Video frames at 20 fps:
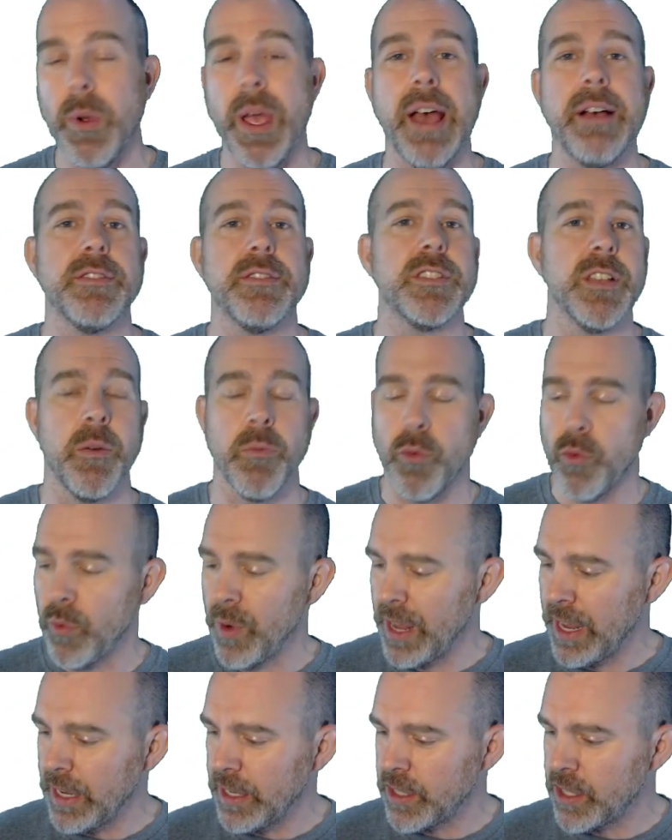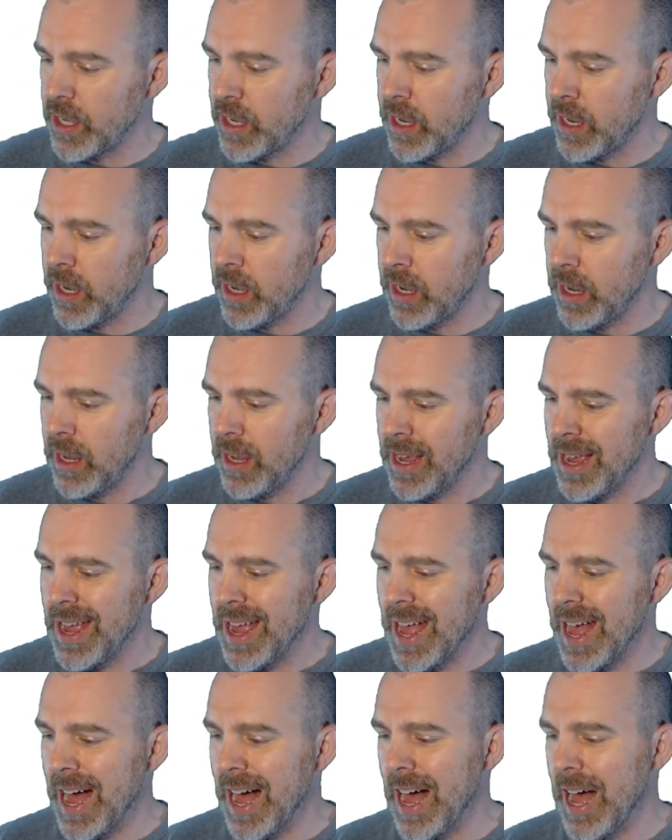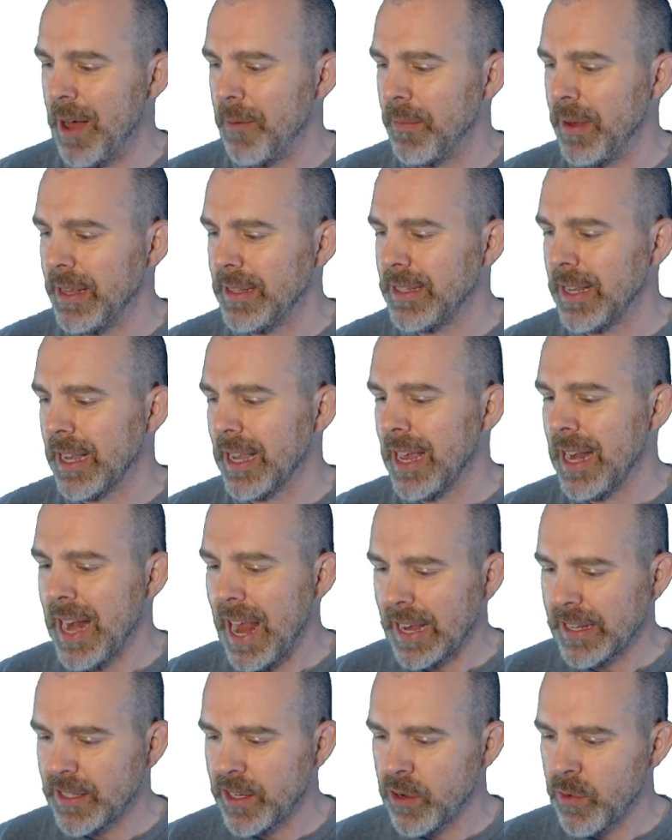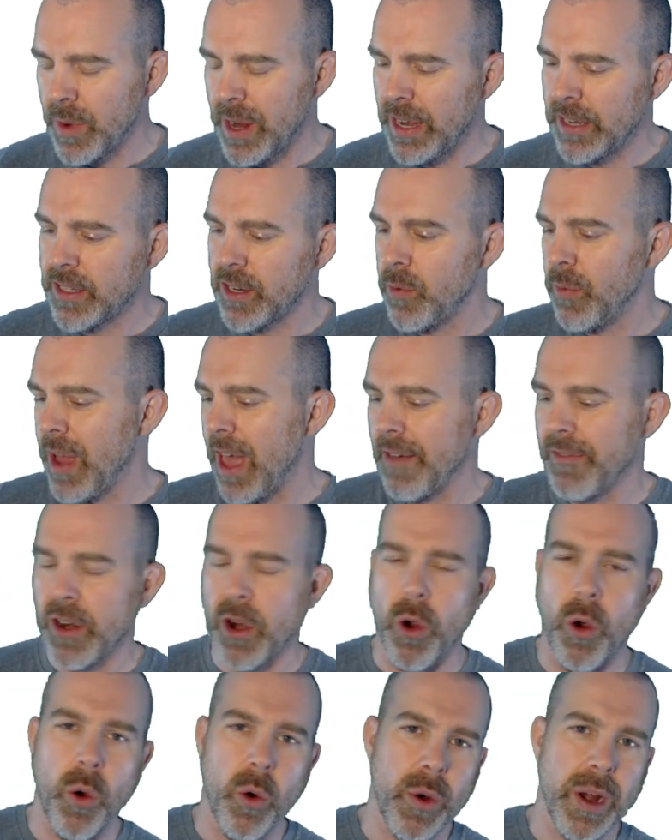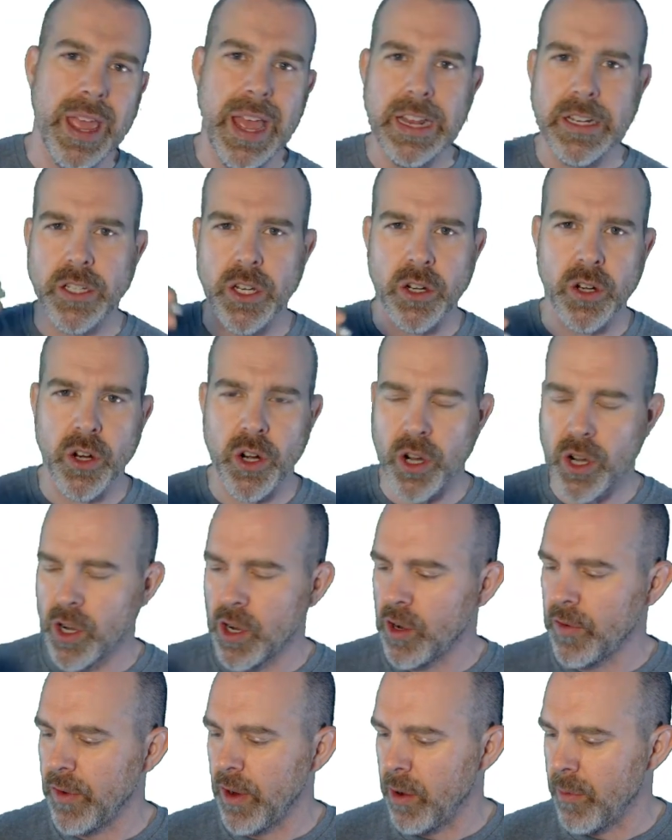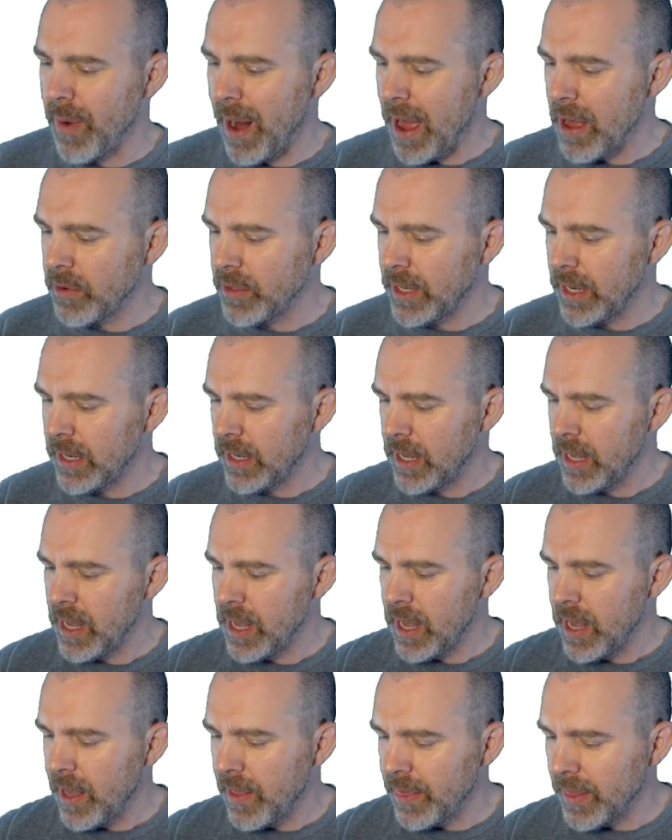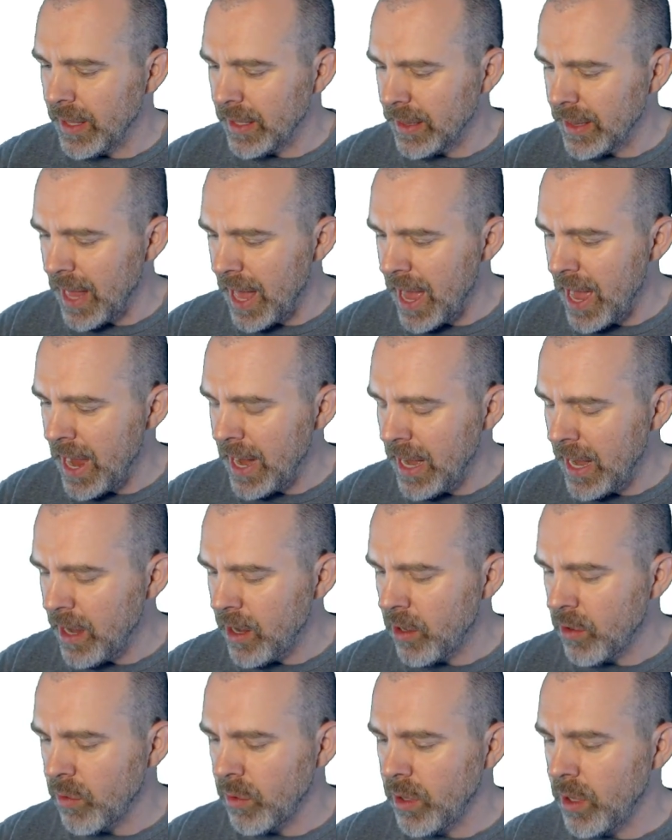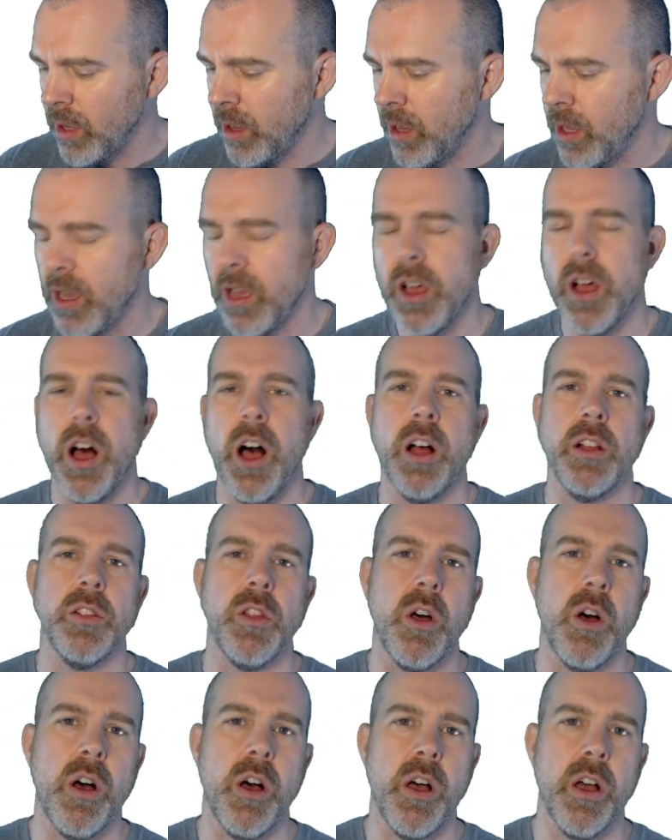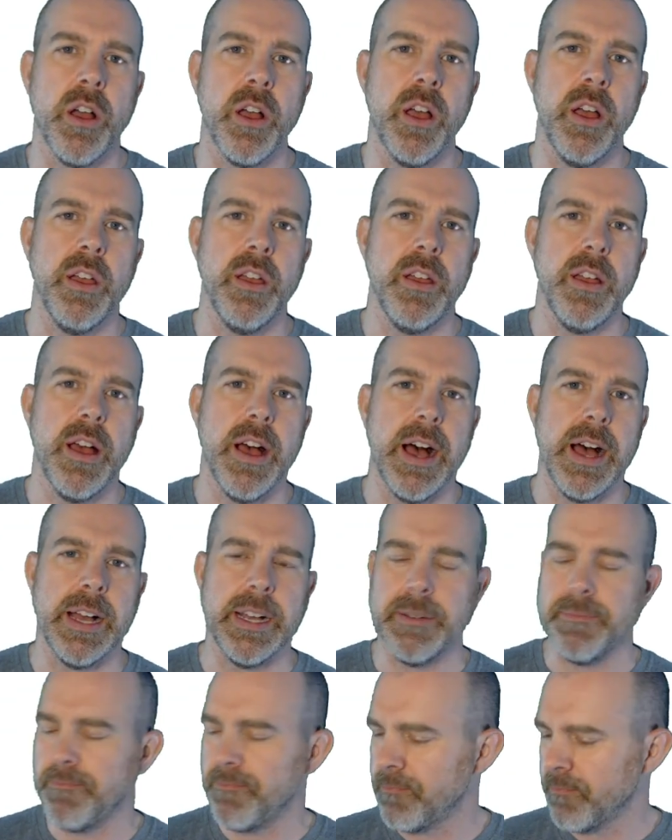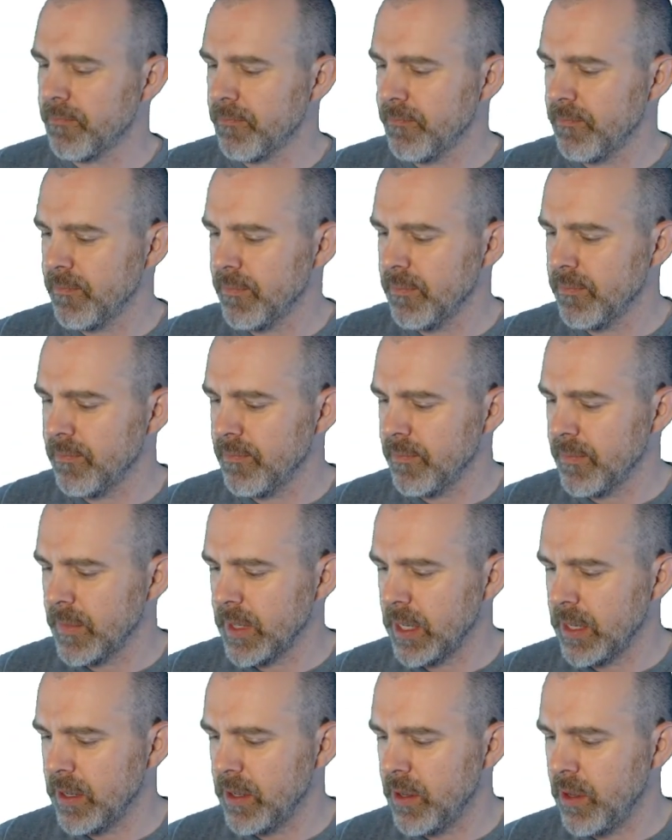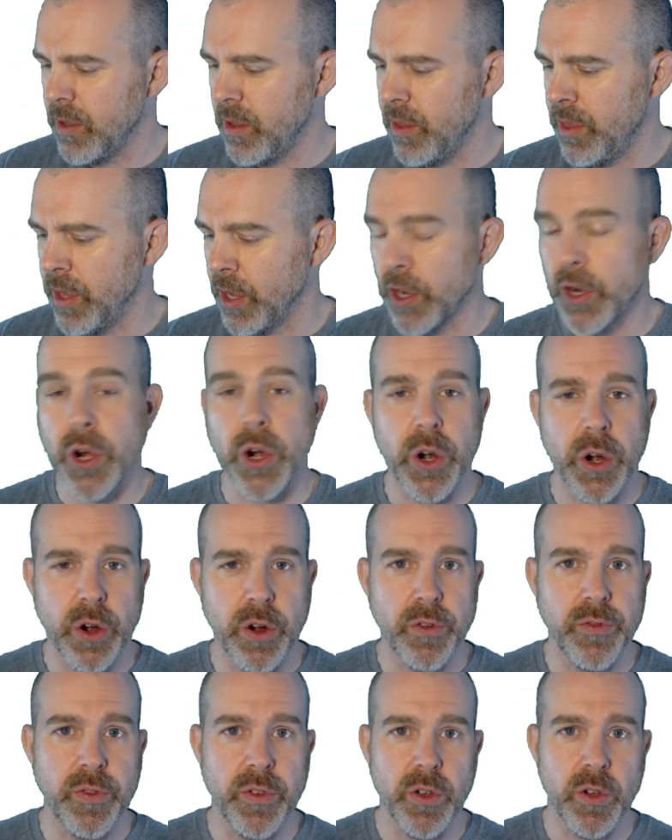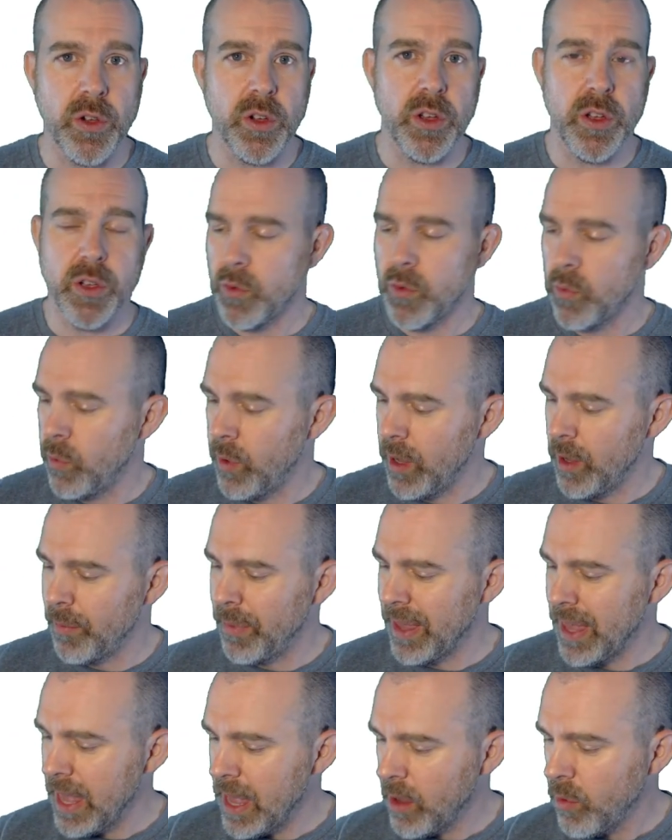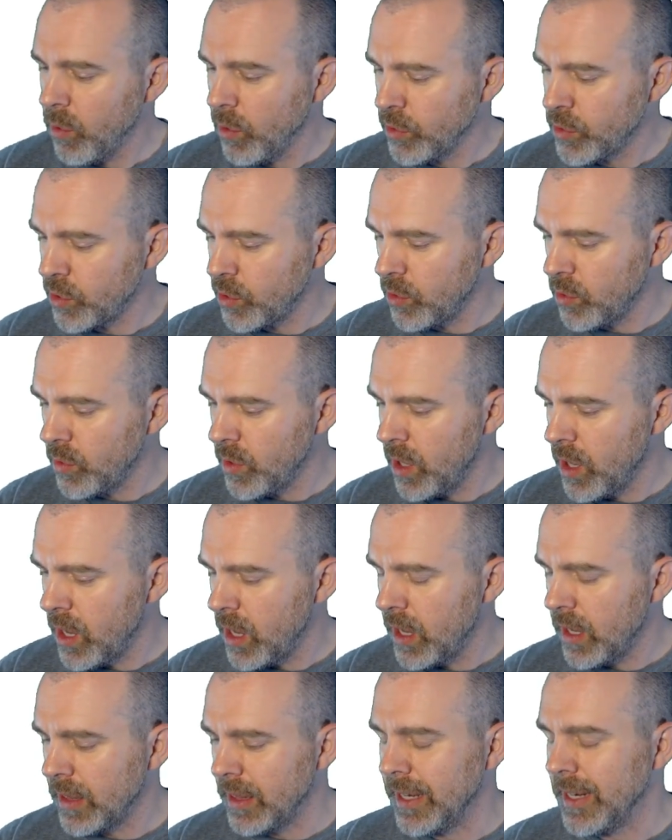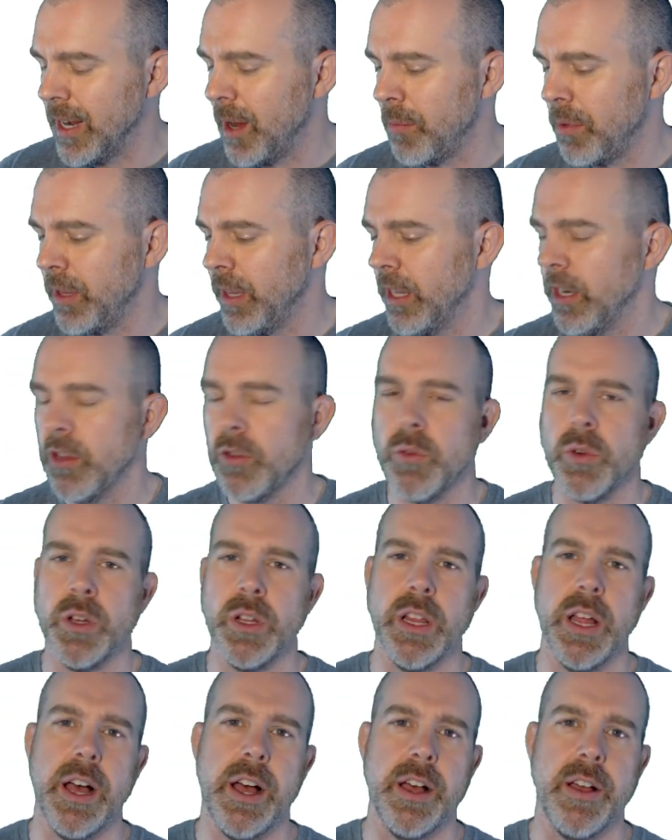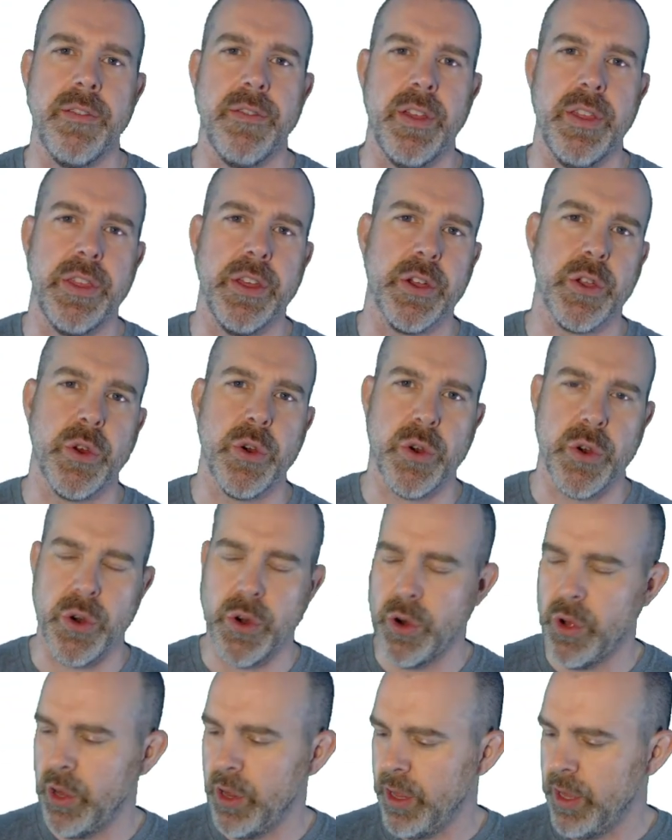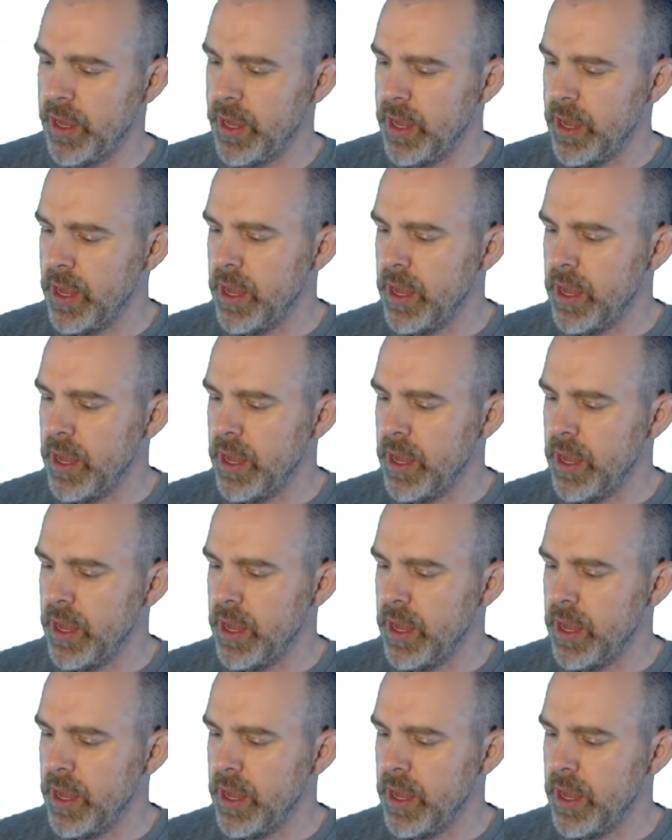We have some region, it's a connected region, we have an oriented curve around it, the line integral along the curve will be equal to the double integral of the curl.